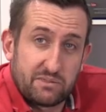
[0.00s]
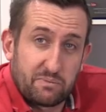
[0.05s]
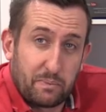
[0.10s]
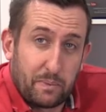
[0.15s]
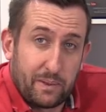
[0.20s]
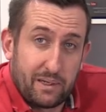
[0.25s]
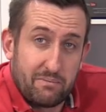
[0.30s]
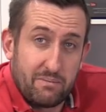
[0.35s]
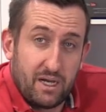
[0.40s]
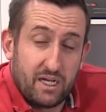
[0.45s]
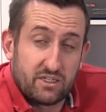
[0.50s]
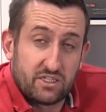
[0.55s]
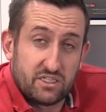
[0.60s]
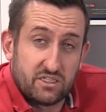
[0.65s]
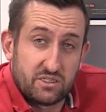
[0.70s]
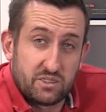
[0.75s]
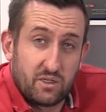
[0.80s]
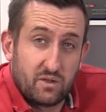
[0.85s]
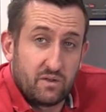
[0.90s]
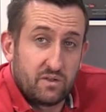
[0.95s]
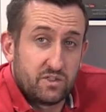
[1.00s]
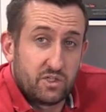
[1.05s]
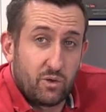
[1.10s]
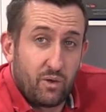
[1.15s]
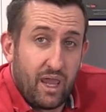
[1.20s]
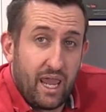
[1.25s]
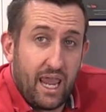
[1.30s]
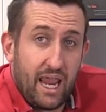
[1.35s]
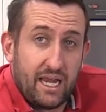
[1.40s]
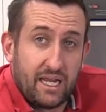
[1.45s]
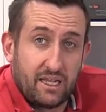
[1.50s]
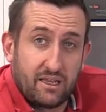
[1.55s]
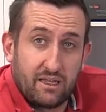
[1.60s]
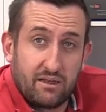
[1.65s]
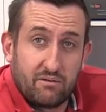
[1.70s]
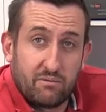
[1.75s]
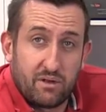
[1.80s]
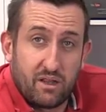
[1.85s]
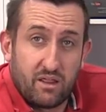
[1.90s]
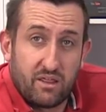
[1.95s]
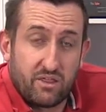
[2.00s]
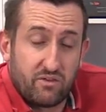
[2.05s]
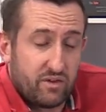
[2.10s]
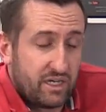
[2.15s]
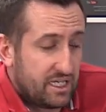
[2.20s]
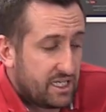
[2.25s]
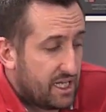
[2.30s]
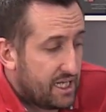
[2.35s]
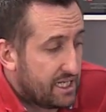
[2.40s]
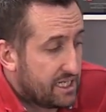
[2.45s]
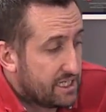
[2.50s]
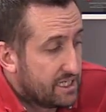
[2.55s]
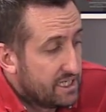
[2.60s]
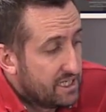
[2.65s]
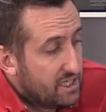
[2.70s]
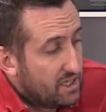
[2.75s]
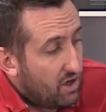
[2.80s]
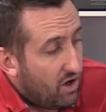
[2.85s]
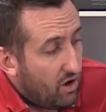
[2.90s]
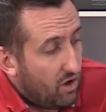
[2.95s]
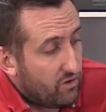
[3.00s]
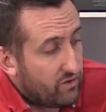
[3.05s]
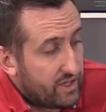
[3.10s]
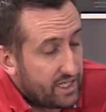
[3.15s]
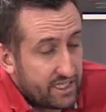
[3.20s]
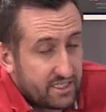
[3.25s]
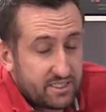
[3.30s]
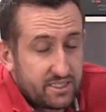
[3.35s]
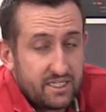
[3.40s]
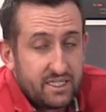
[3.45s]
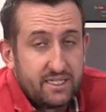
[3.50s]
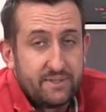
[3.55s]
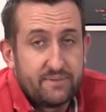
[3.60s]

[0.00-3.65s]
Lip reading: pretty much as soon as you hit anything with a 3D on this.